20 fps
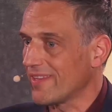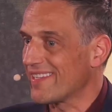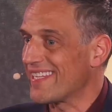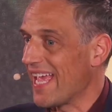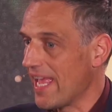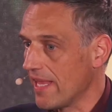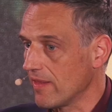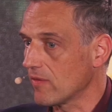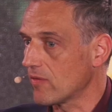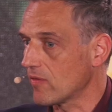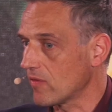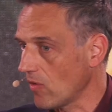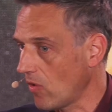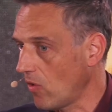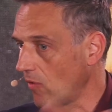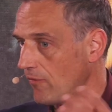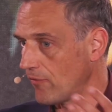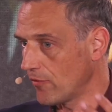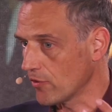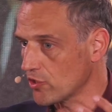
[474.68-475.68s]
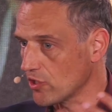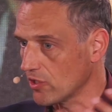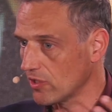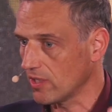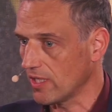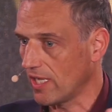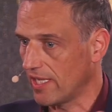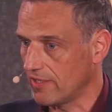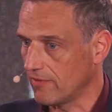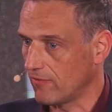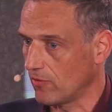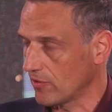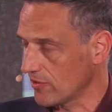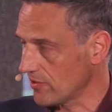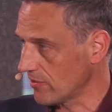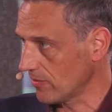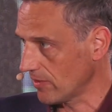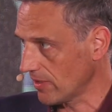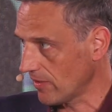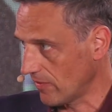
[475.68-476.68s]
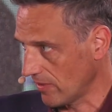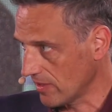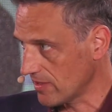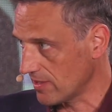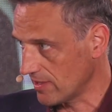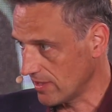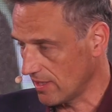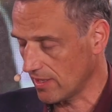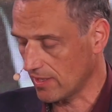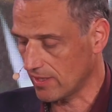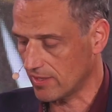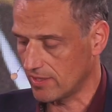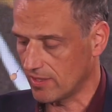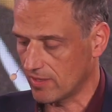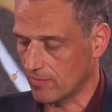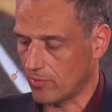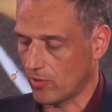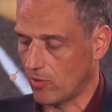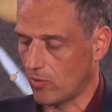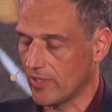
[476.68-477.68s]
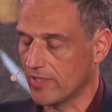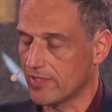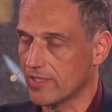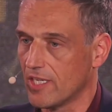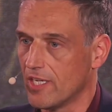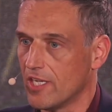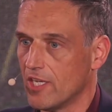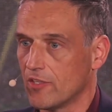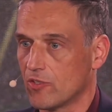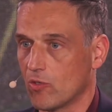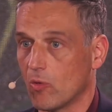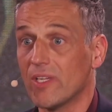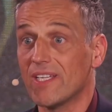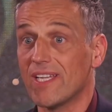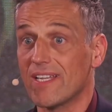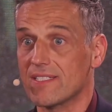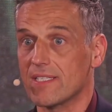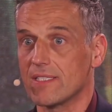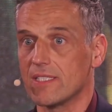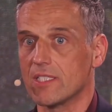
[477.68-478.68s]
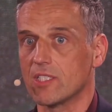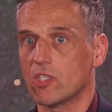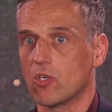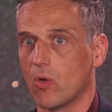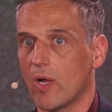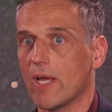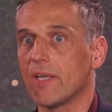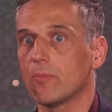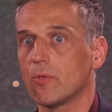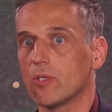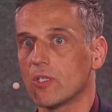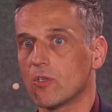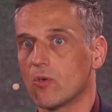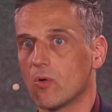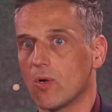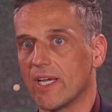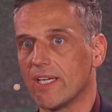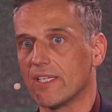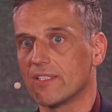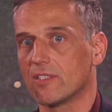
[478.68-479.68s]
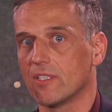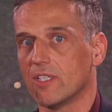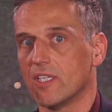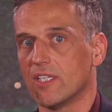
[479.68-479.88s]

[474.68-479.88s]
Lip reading: 10th official anniversary this year here in Poland. Poland has an incredible, great